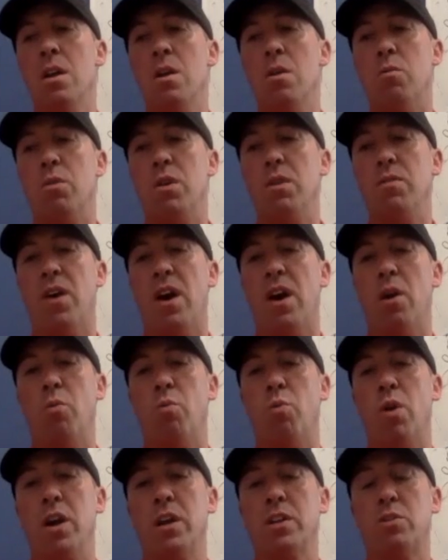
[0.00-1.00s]

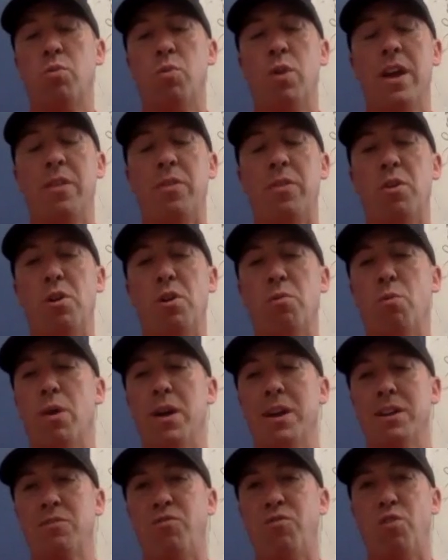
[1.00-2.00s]
worked with or
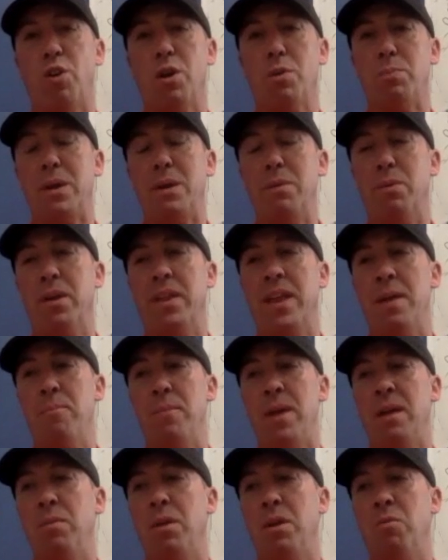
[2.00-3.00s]
worked for people that
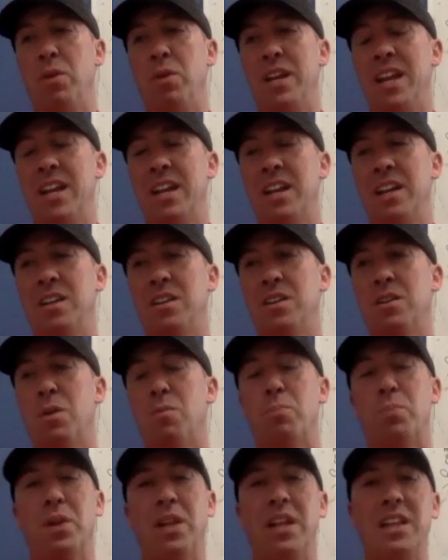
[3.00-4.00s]
maybe we didn't
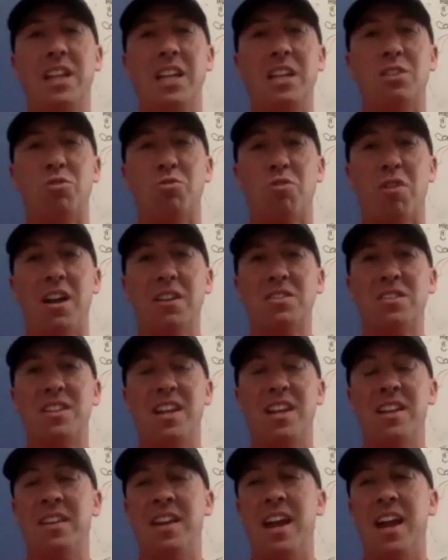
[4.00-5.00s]
completely trust,
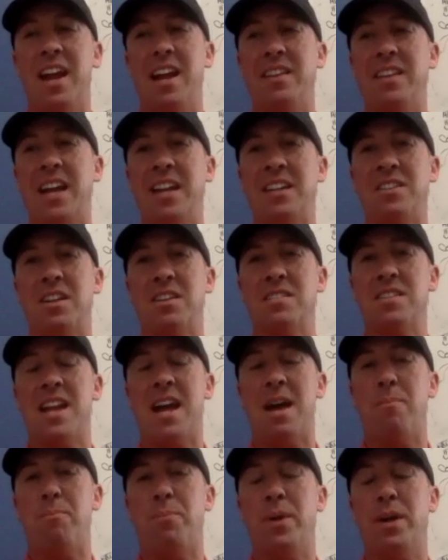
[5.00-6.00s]
and that does
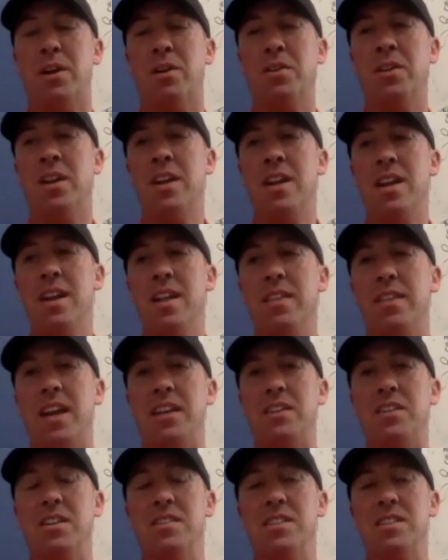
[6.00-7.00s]
not build
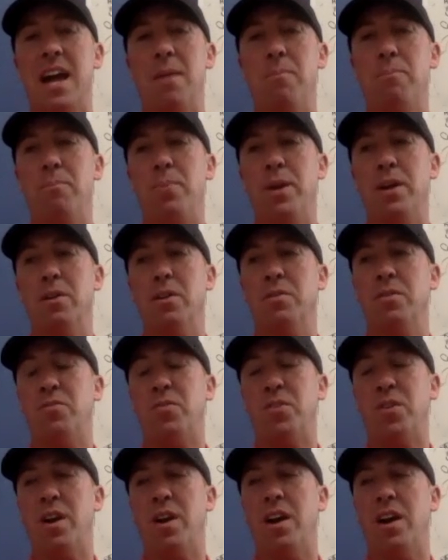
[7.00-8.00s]

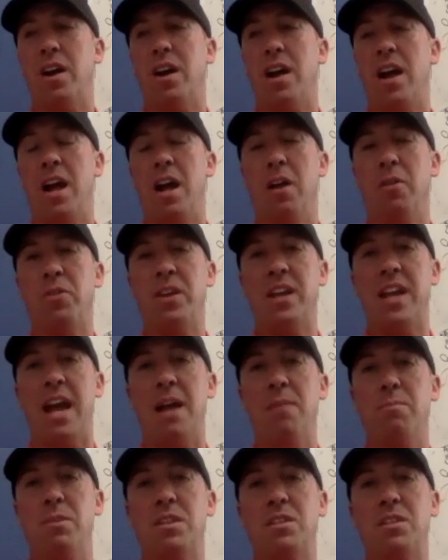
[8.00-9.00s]
for a healthy
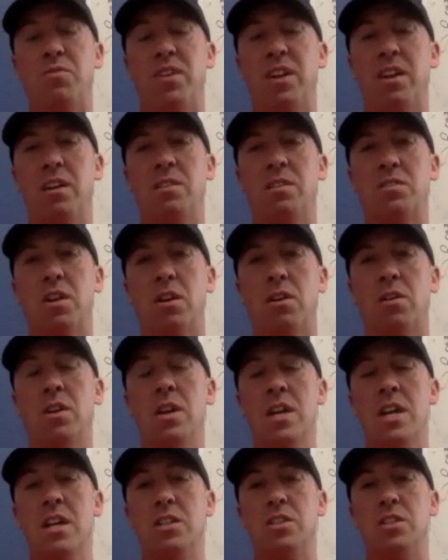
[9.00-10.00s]
atmosphere. And so
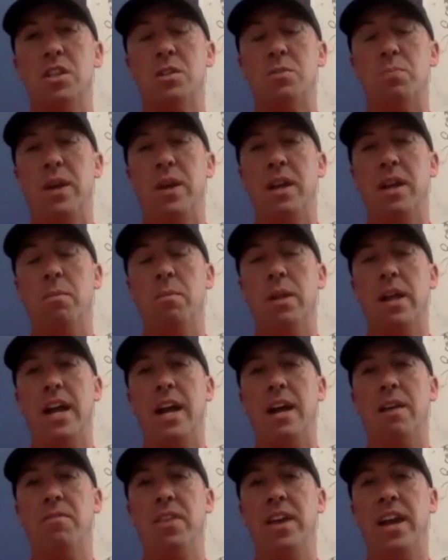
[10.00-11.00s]
just being able to
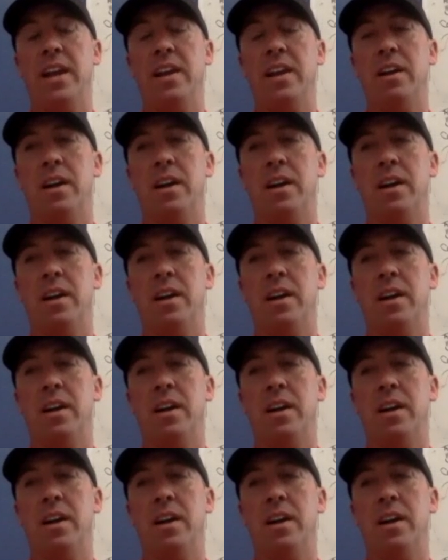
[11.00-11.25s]
have that